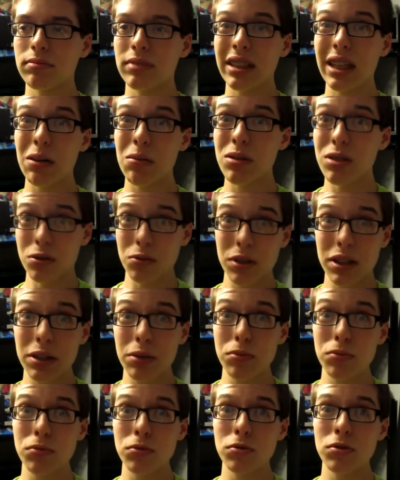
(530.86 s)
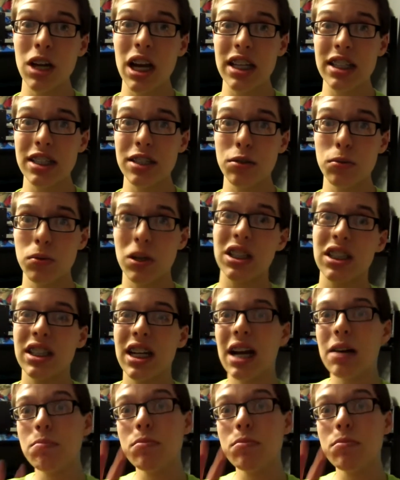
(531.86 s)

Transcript: That was really racist, wasn't it?